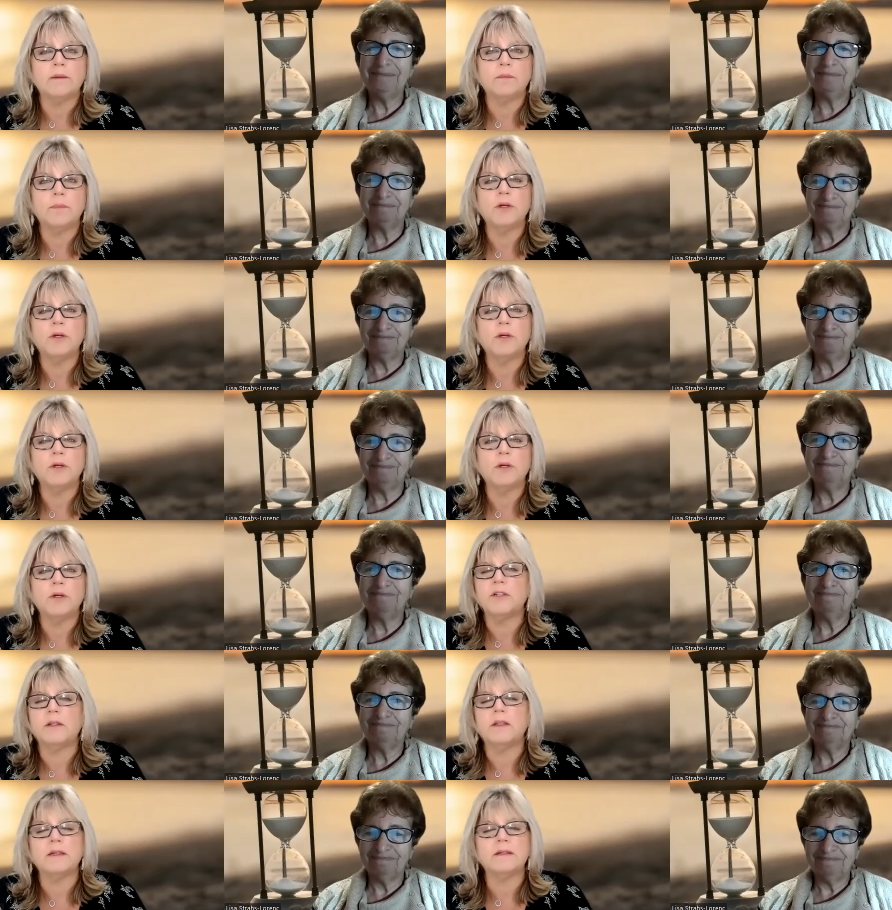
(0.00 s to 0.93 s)
Speaker 1: and
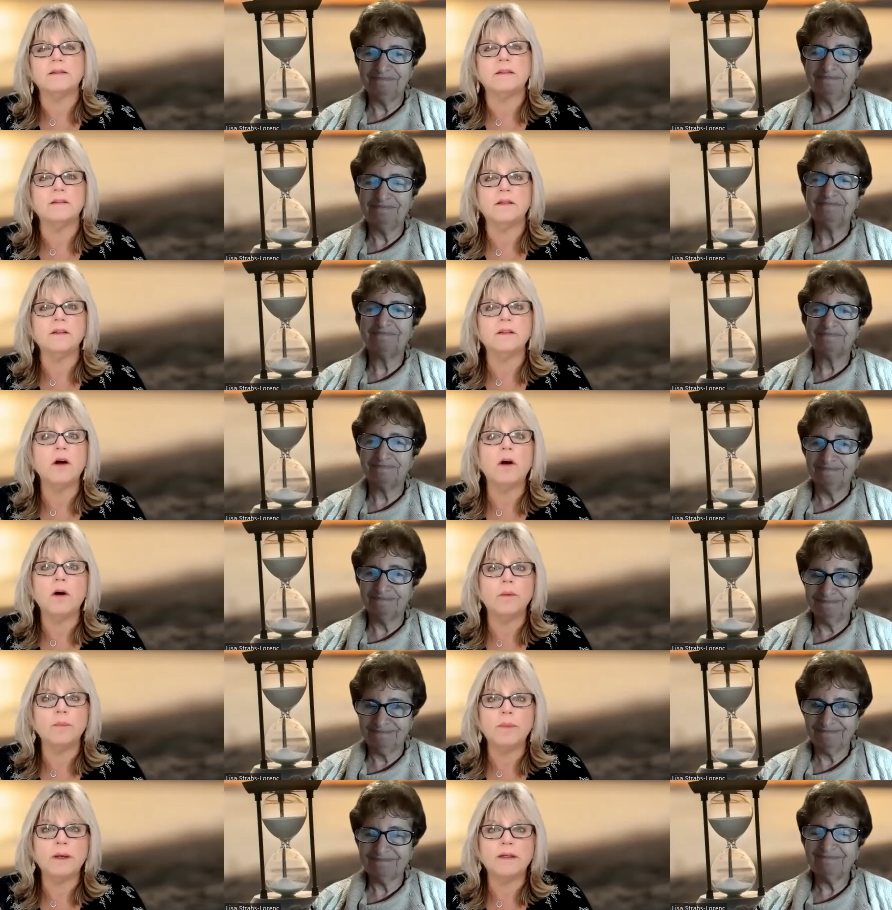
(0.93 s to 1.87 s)
pushing things under the
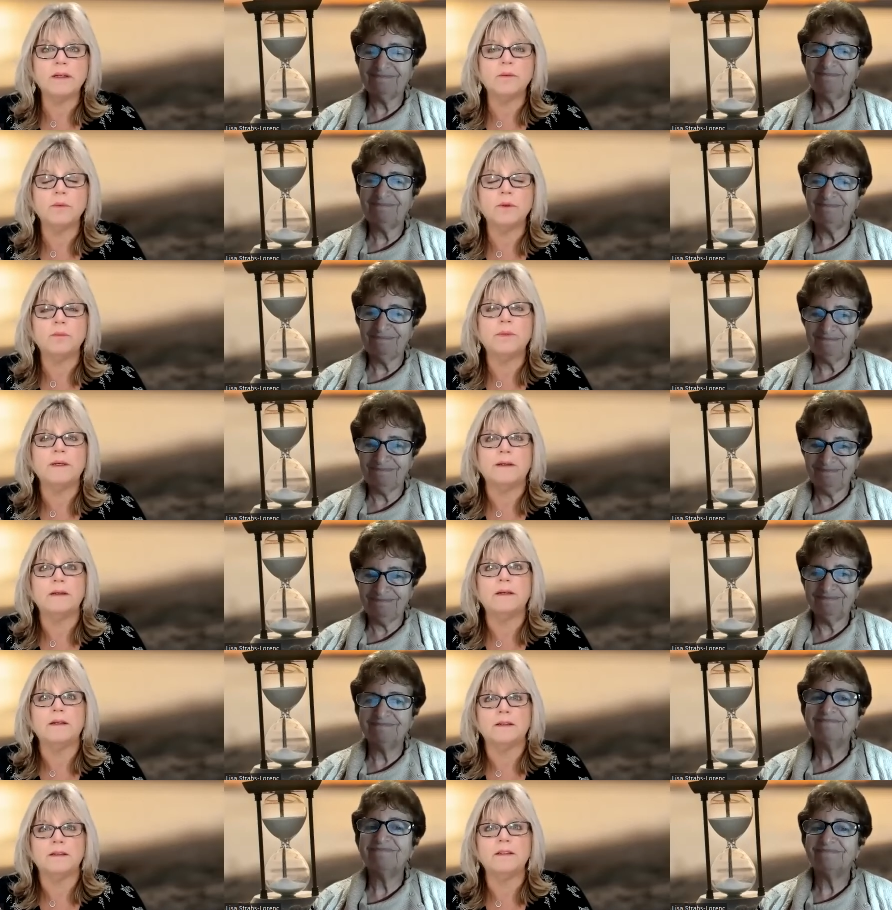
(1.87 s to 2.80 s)
carpet, it will be
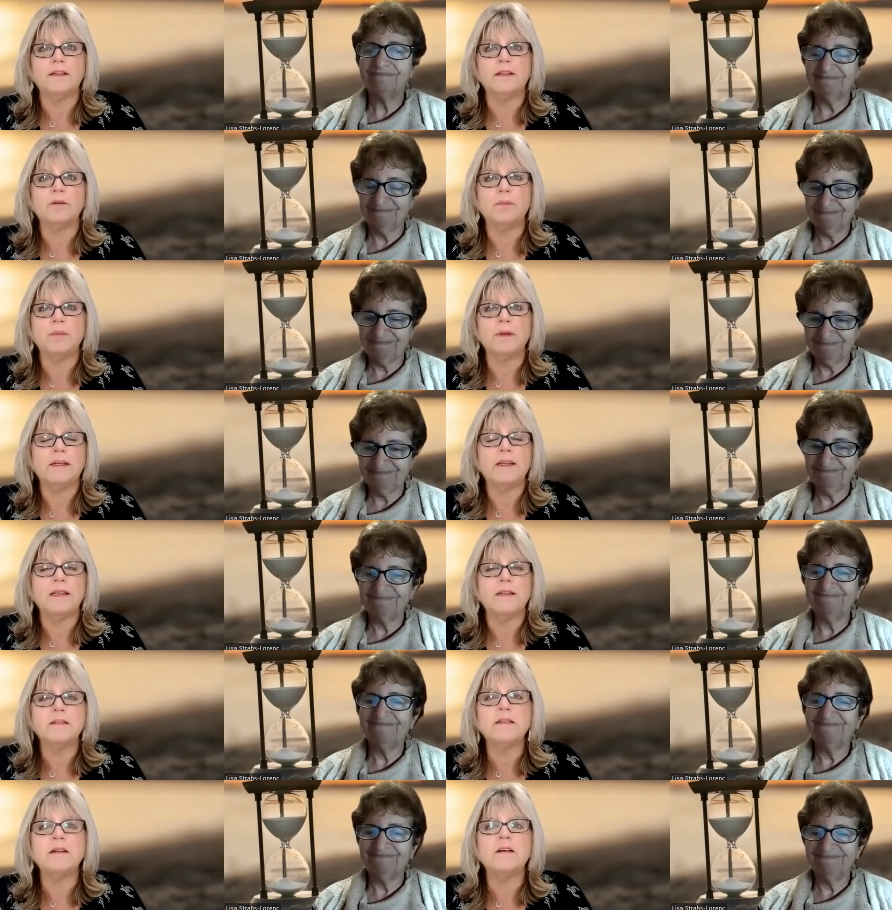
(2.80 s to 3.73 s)
a little bit
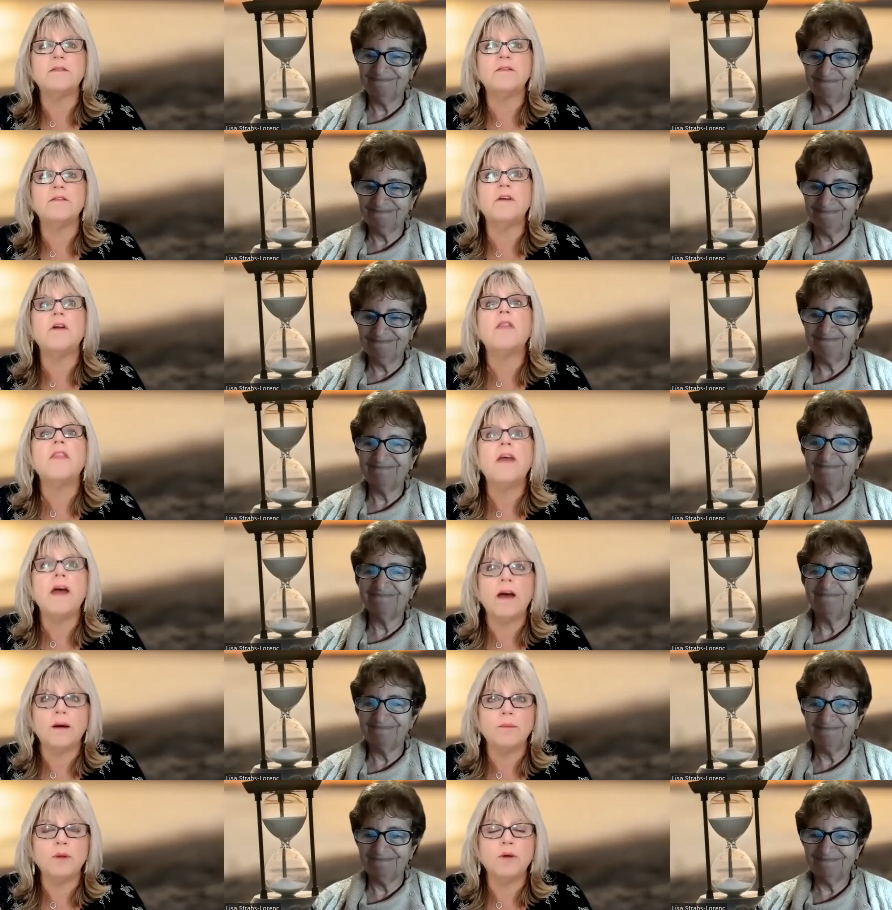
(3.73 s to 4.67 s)
easier for
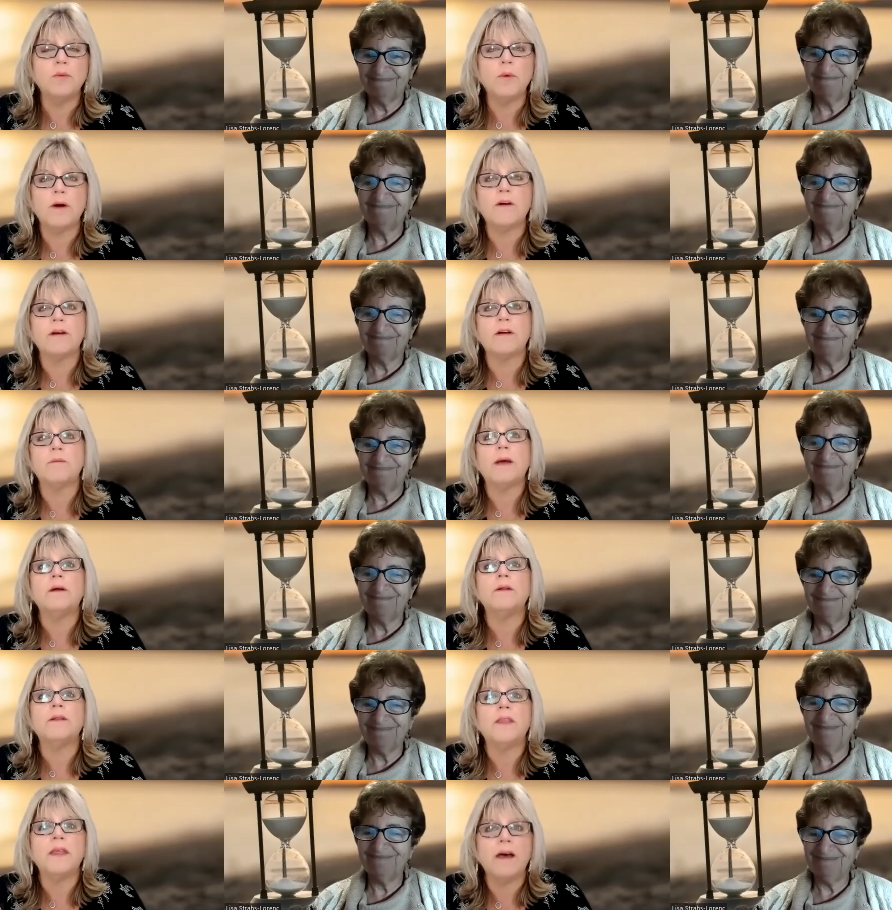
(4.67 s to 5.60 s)
them. You're worried
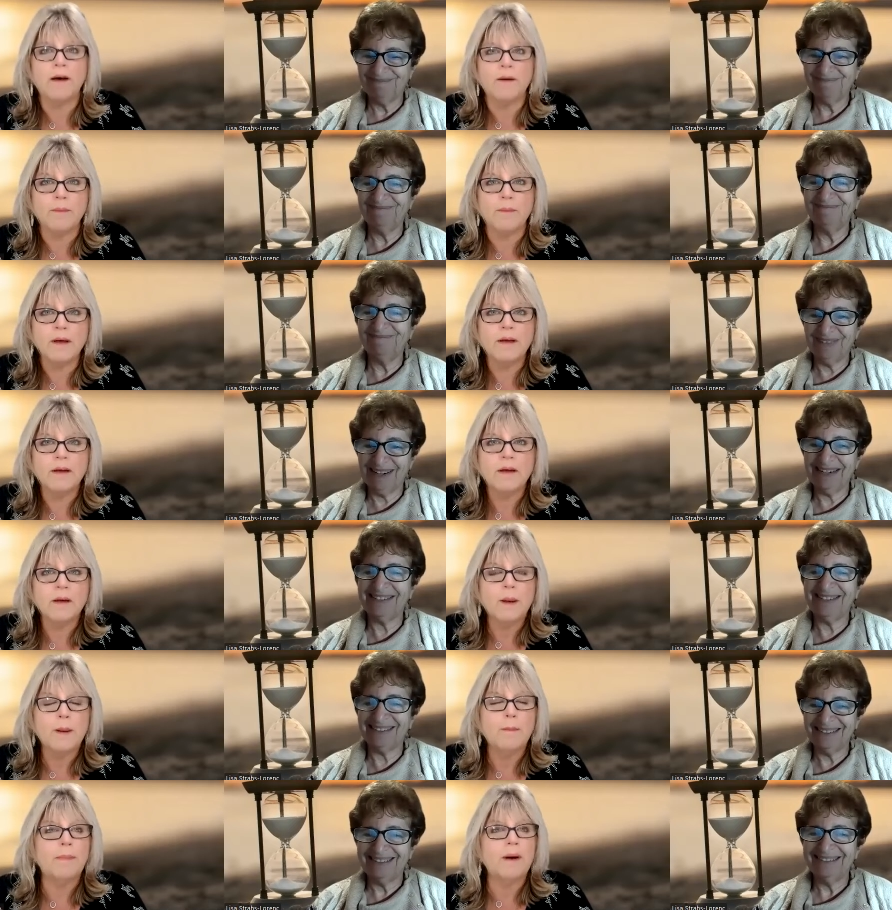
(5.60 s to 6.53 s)
about them. Right.
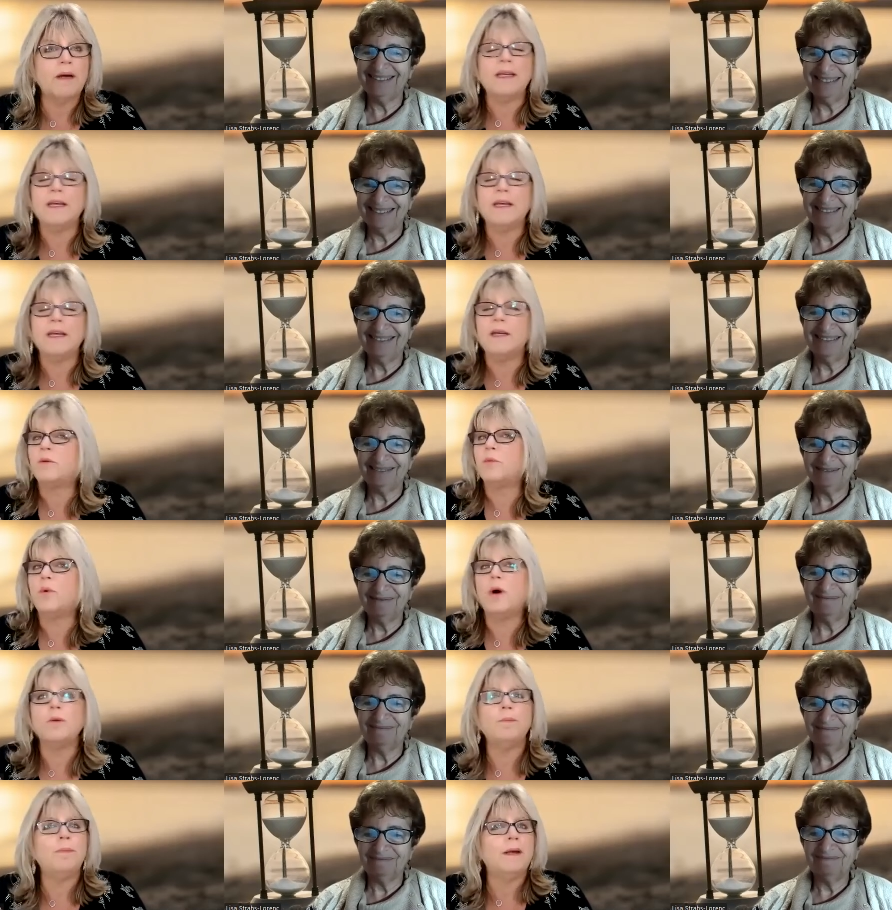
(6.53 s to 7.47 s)
But it, it
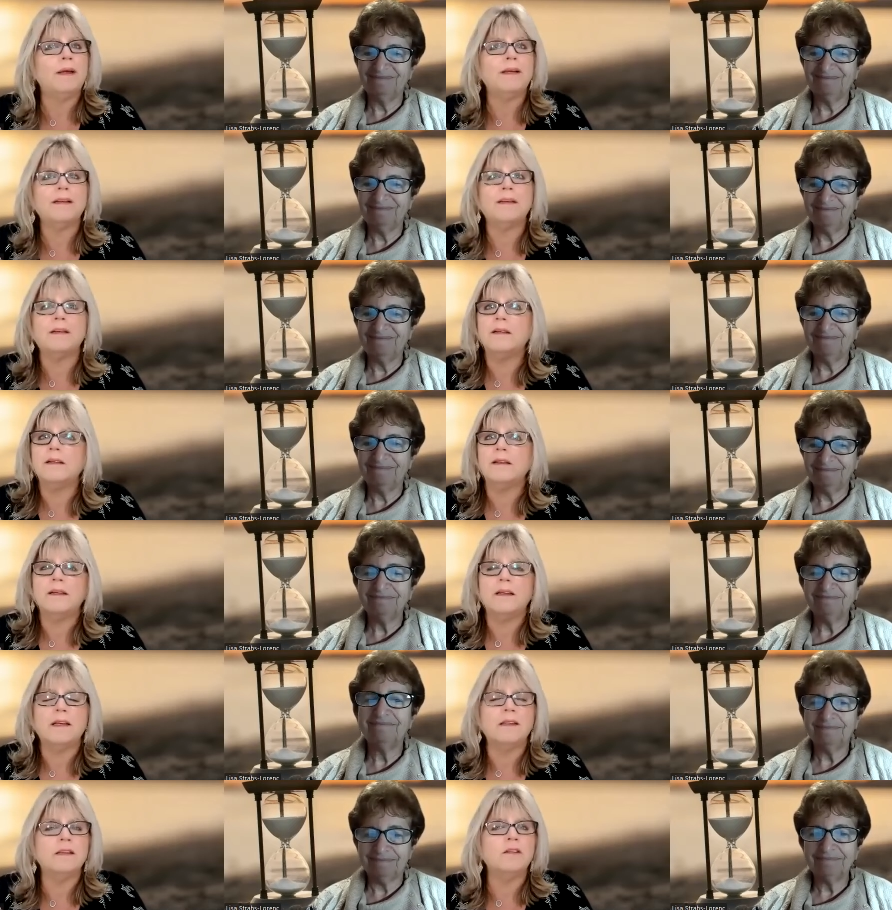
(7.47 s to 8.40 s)
won't be.
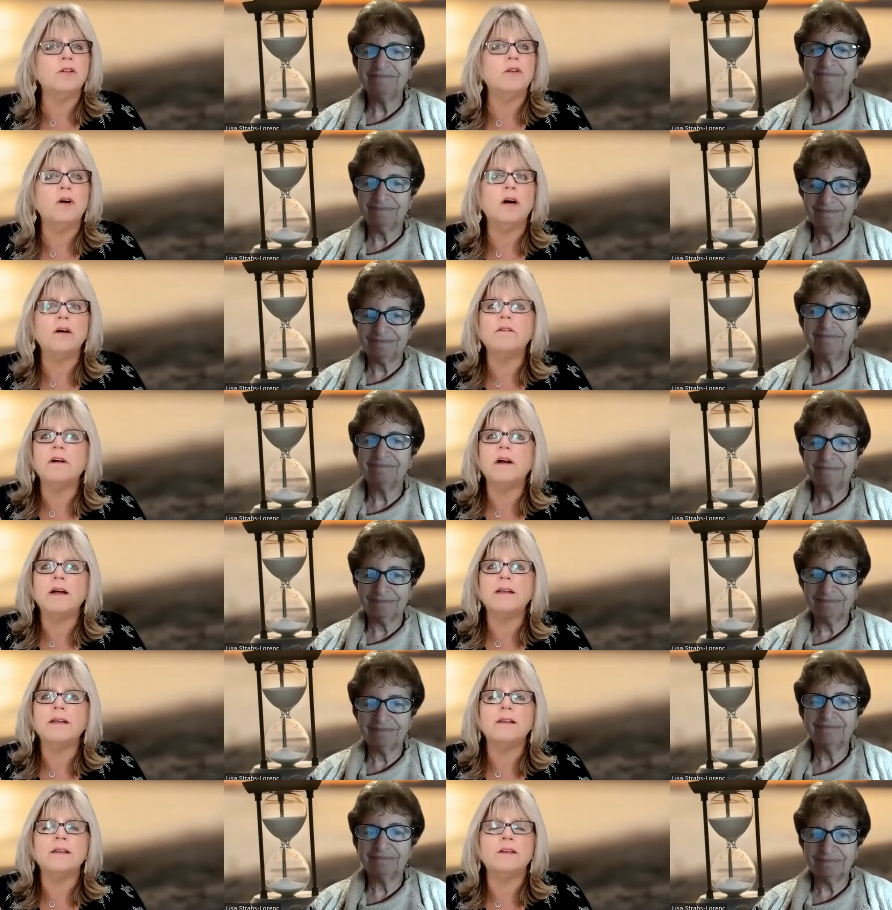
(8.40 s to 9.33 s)
In the long
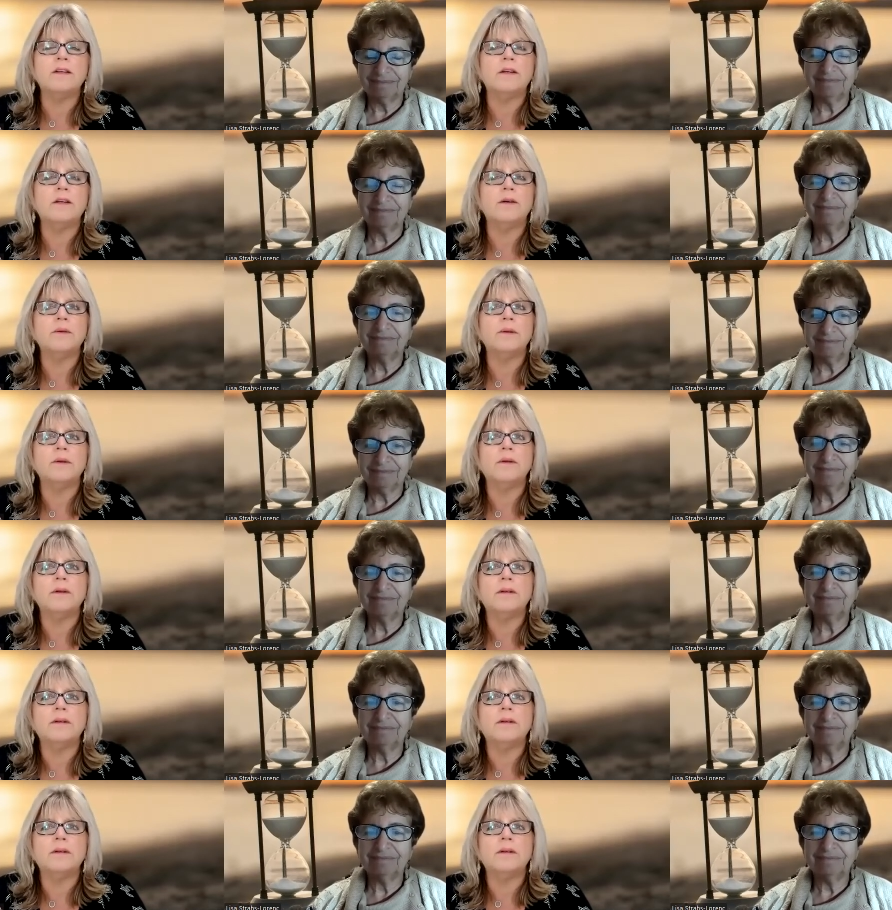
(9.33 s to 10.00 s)
run, you know,